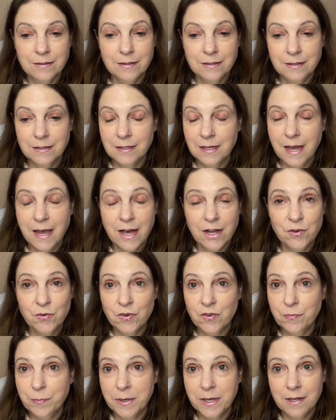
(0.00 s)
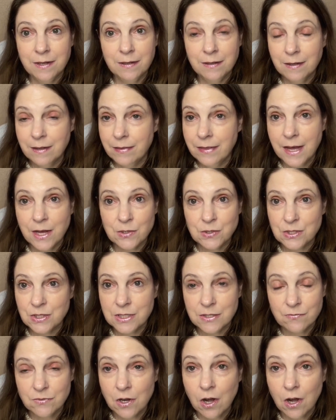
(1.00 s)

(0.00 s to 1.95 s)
it had to have been thousands of